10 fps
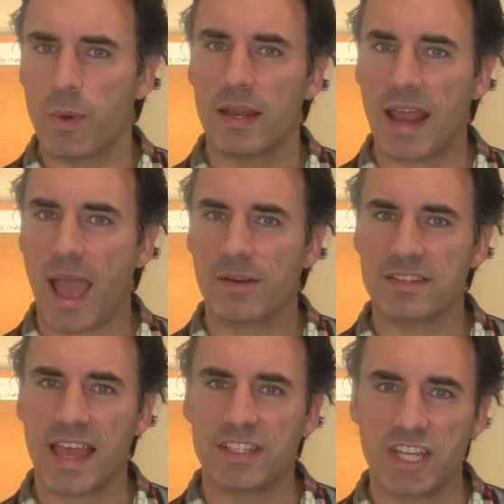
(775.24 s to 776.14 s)
How does
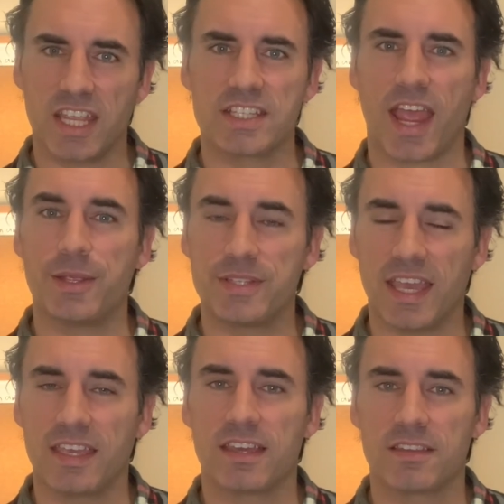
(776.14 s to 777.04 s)
that change how you
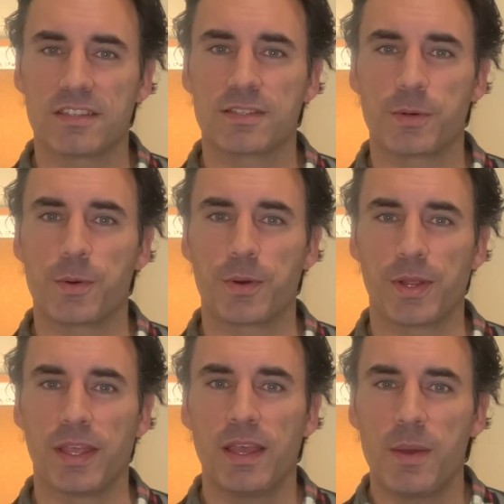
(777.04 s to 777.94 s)
take in the story?